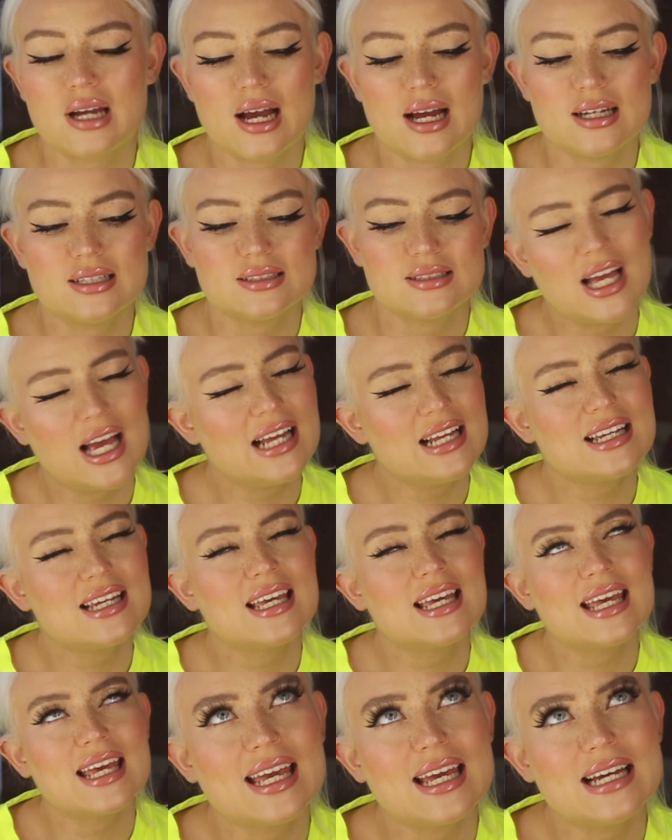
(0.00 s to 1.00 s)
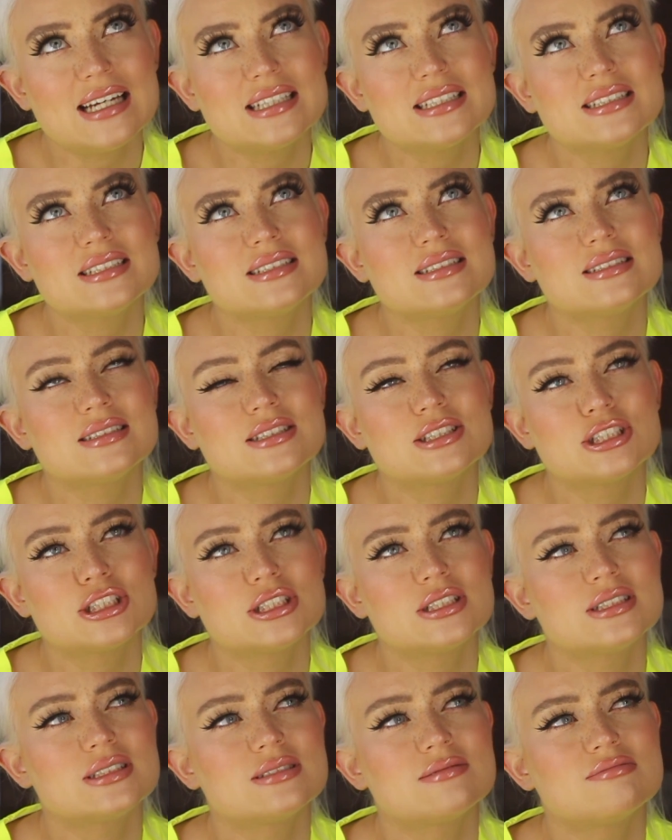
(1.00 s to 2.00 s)
guys, I can't
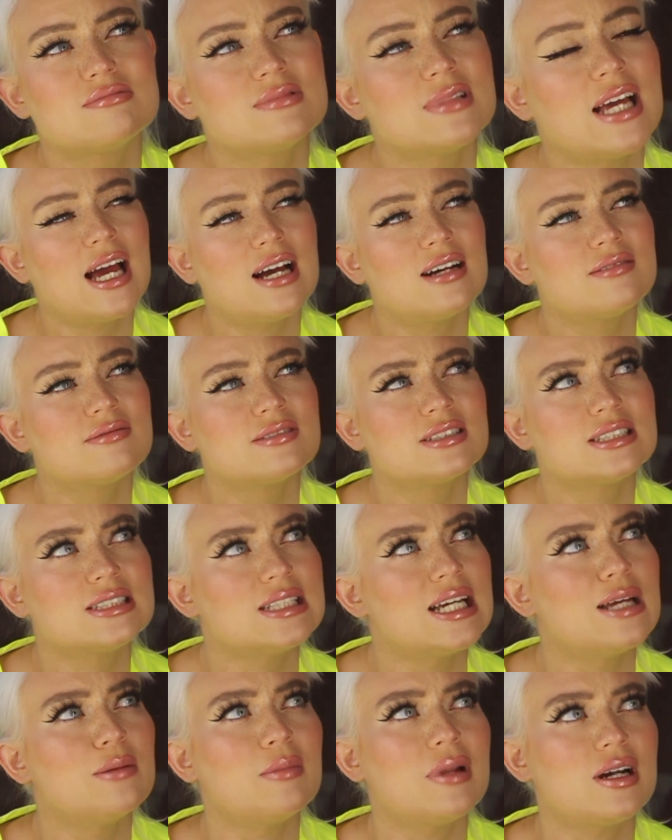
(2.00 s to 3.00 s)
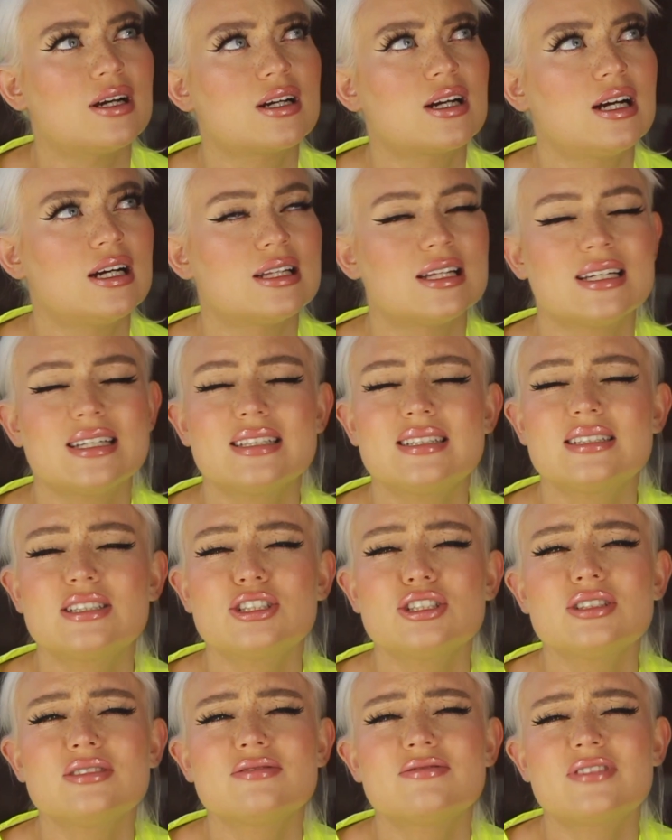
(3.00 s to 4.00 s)
just have the same hair color. It's
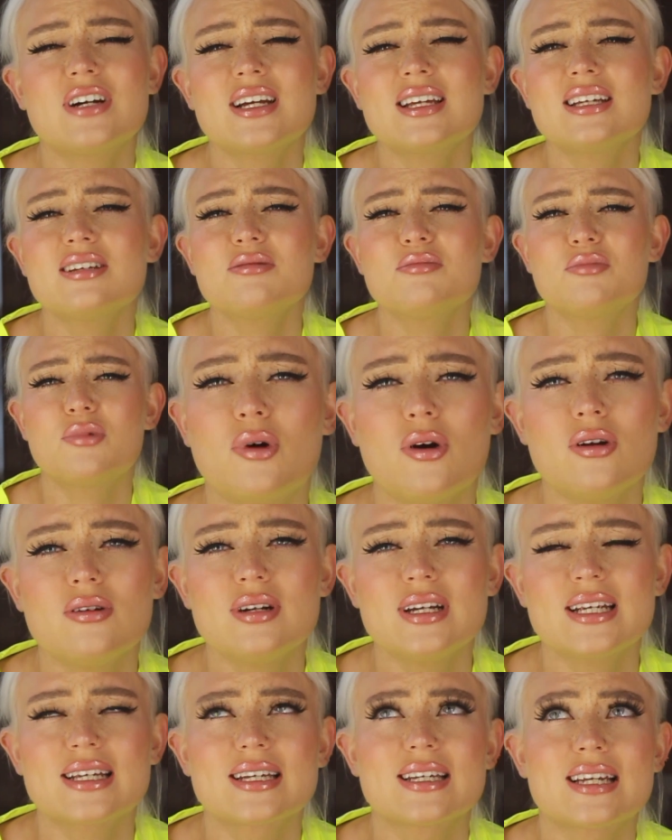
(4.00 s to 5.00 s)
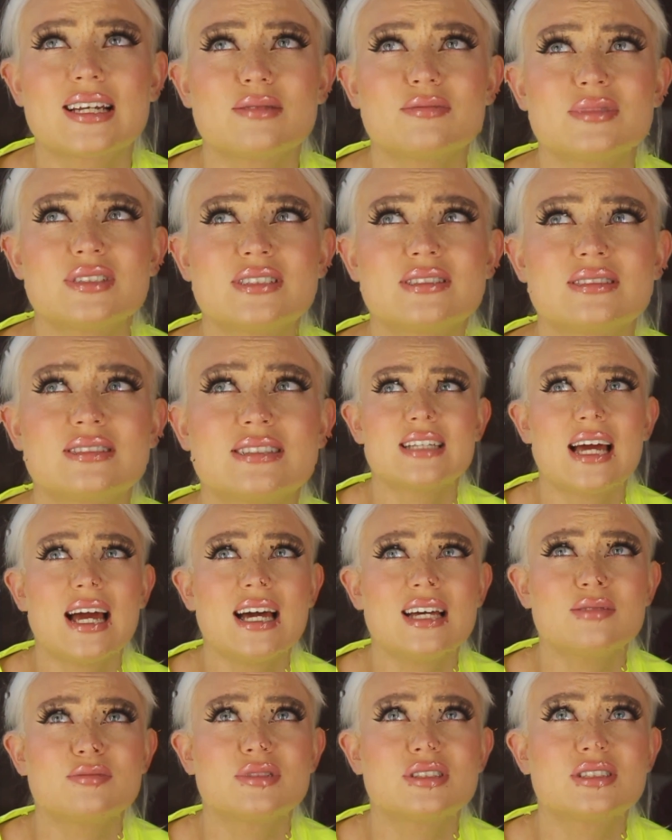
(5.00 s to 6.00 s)
just fucking boring and I'm
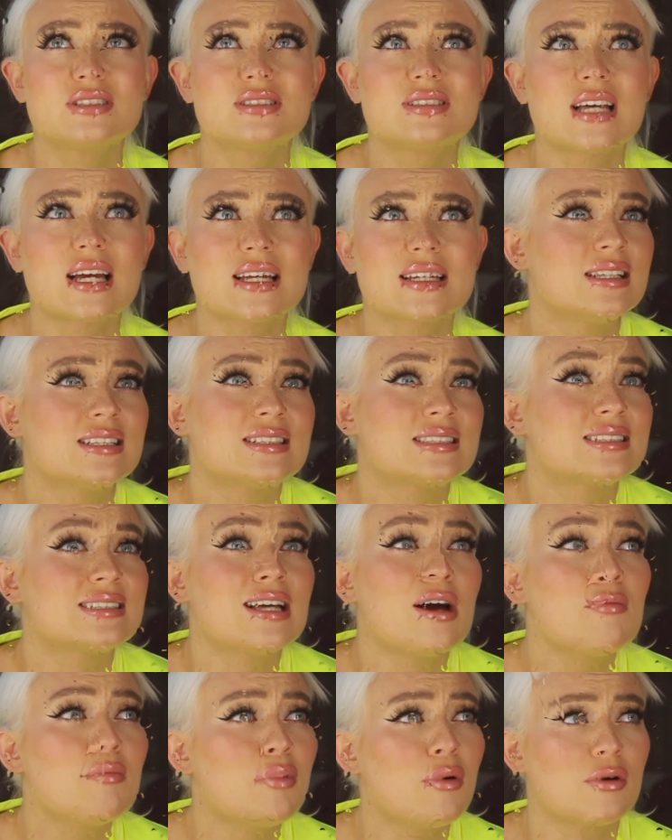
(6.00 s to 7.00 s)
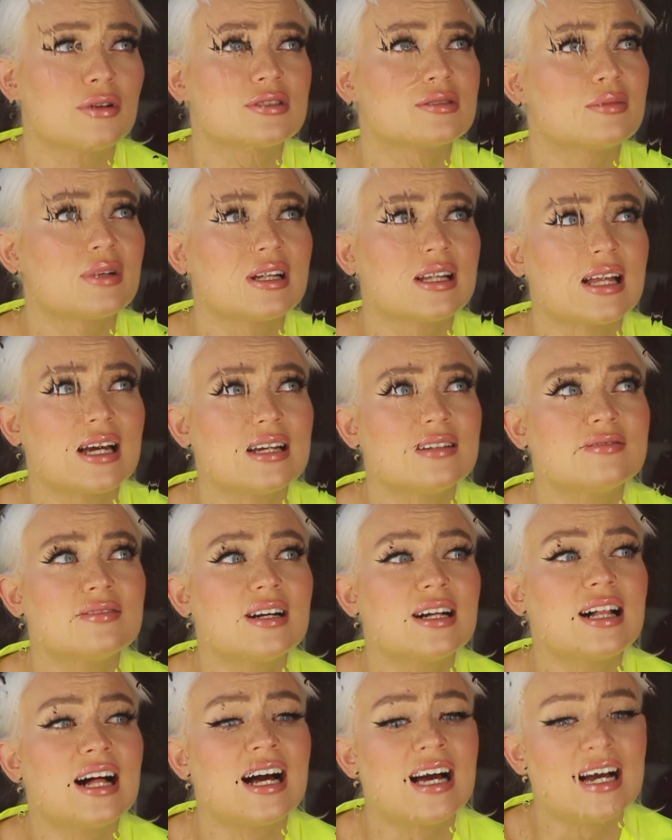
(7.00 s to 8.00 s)
sad because at some point in my life
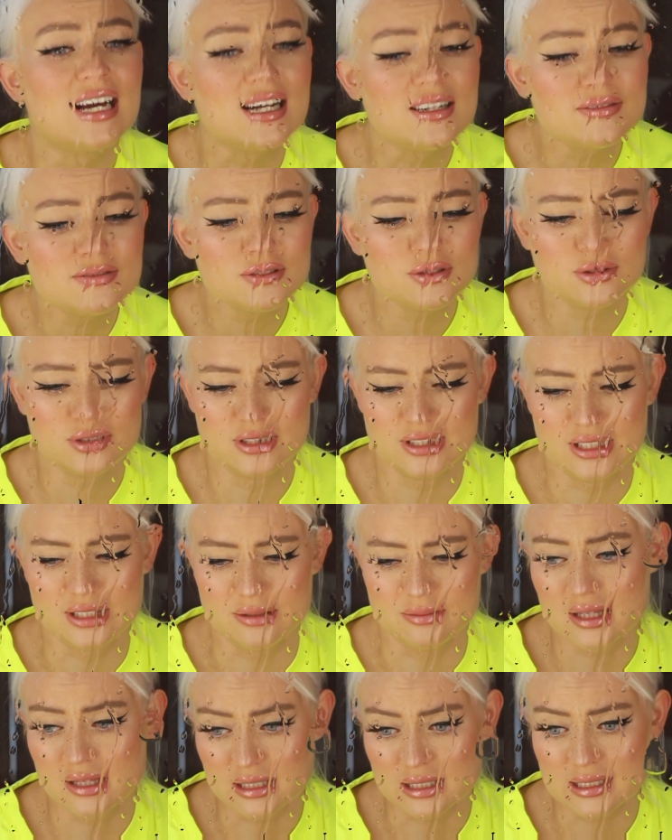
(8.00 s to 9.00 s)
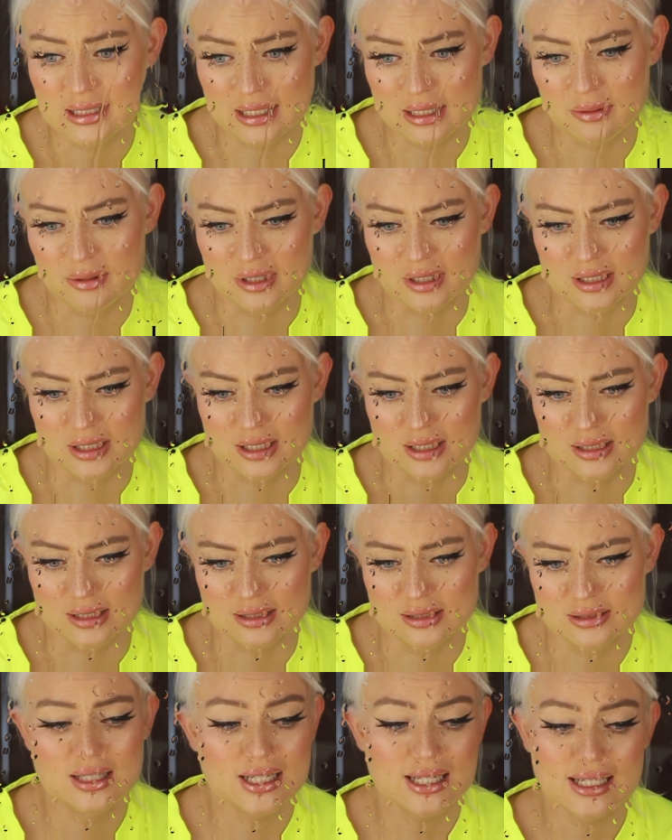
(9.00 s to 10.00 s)
I'll have to keep the same hair
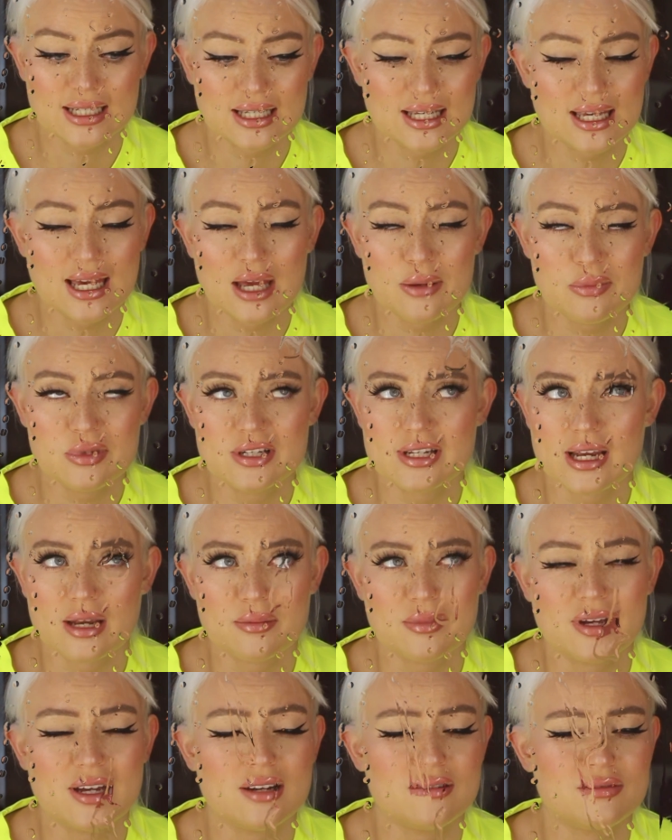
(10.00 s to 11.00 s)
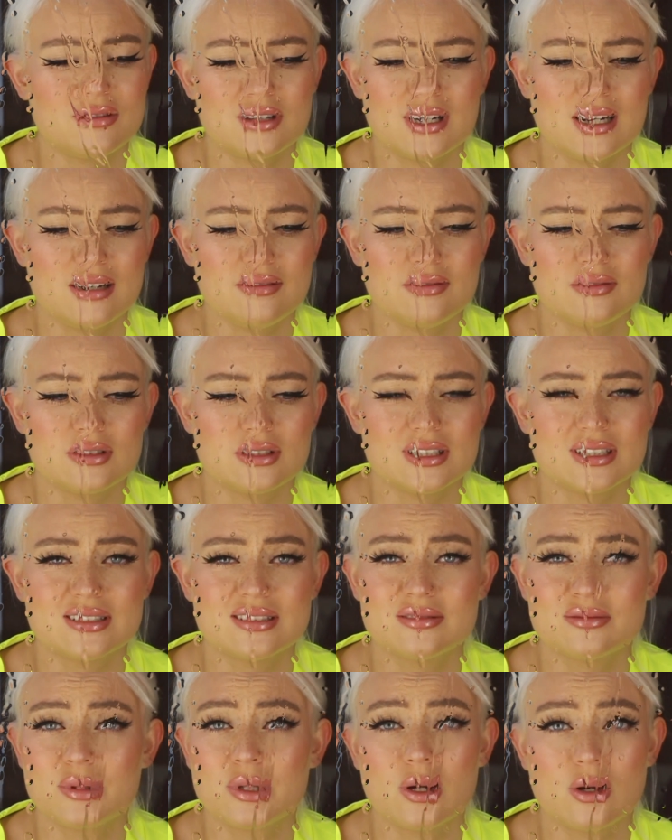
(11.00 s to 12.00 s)
color. Like I can't be dyeing my hair forever
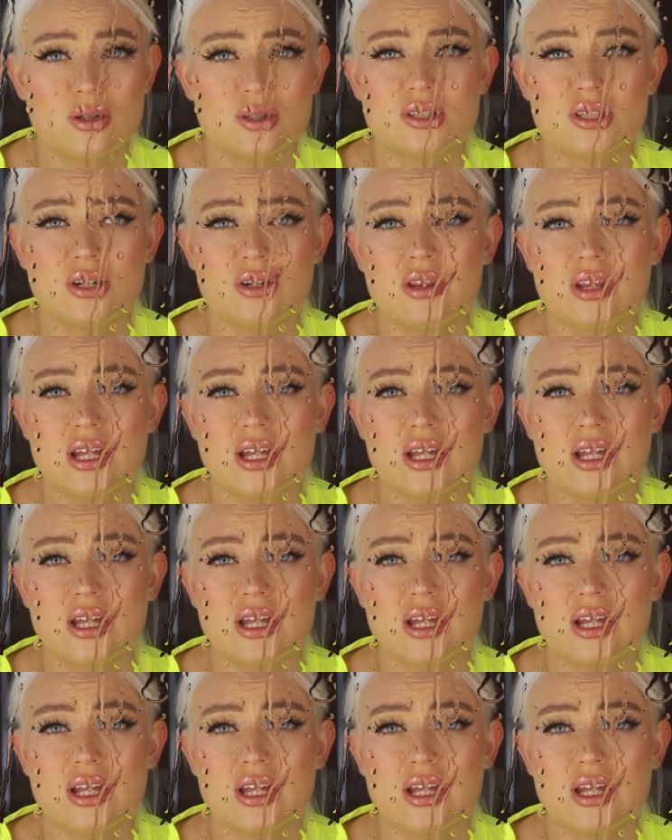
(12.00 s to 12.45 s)
and we all know